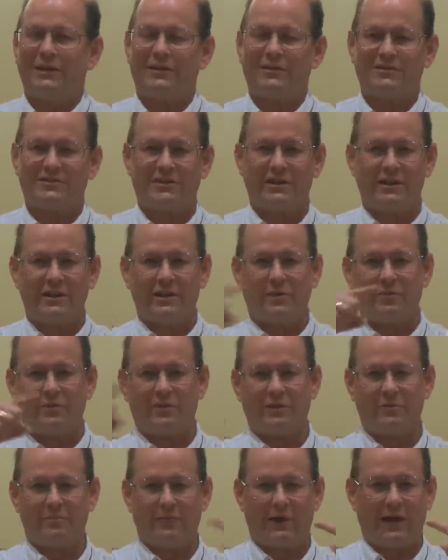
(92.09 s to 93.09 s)
studying with
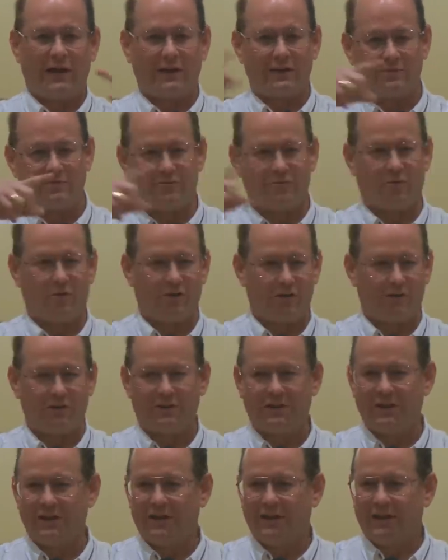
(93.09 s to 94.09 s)
him back and forth,
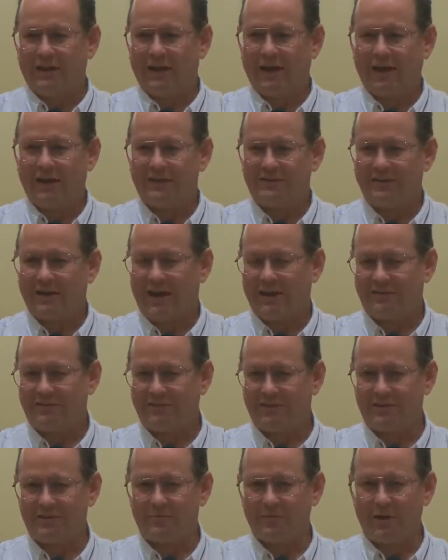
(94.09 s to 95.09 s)
I, I
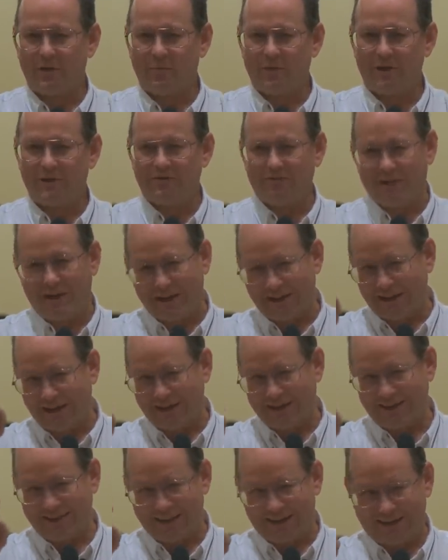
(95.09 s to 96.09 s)
said to my wife, I
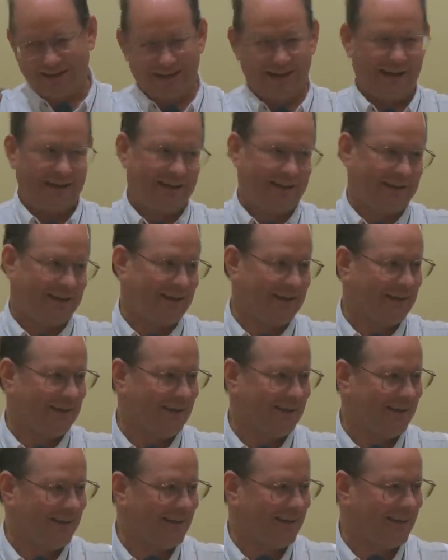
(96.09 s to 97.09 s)
like that guy.
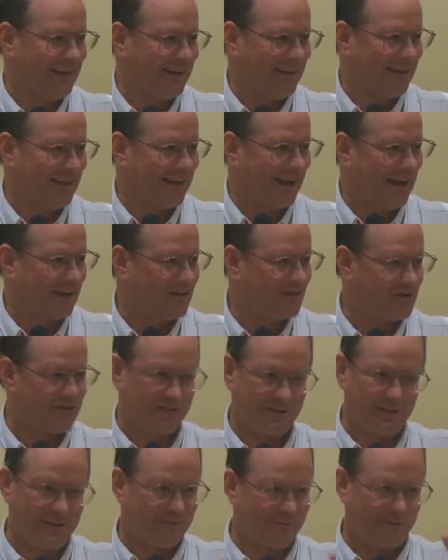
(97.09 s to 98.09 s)
I just
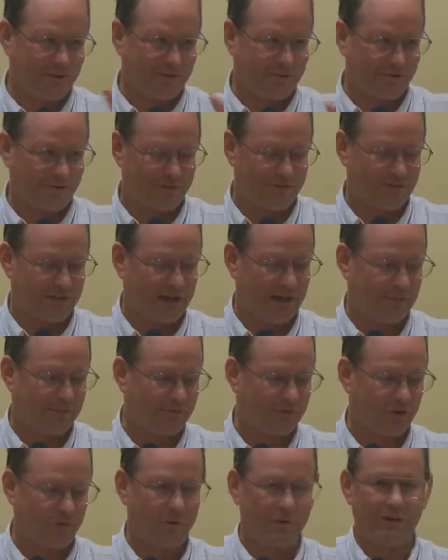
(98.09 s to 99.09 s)
seen him for the first time.
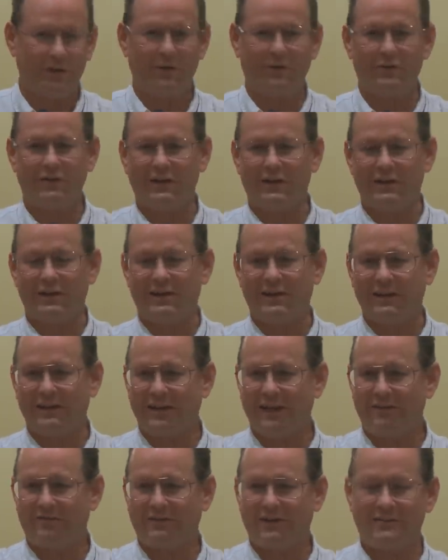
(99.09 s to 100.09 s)
So when they were done and he
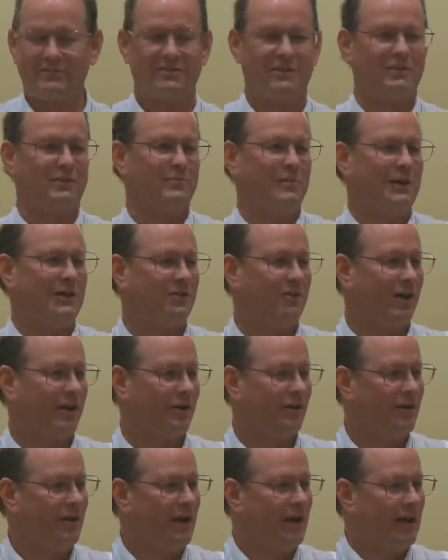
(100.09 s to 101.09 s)
left, I said to my
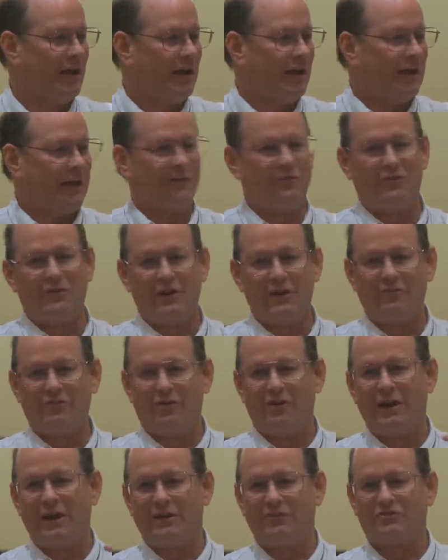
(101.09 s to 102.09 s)
daughter, if he
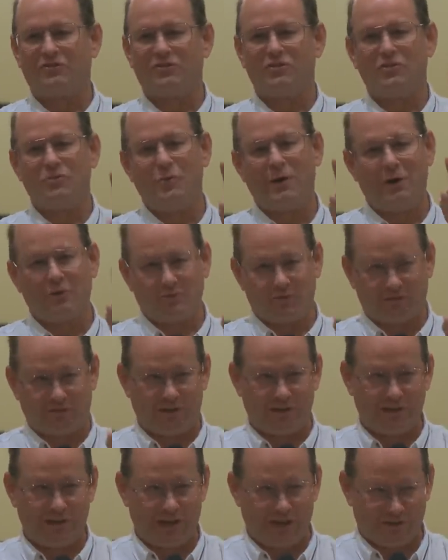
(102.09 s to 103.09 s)
ever asks you out,
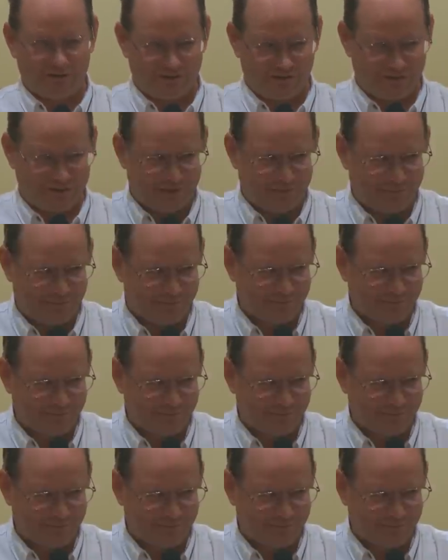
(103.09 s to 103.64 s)
say yes.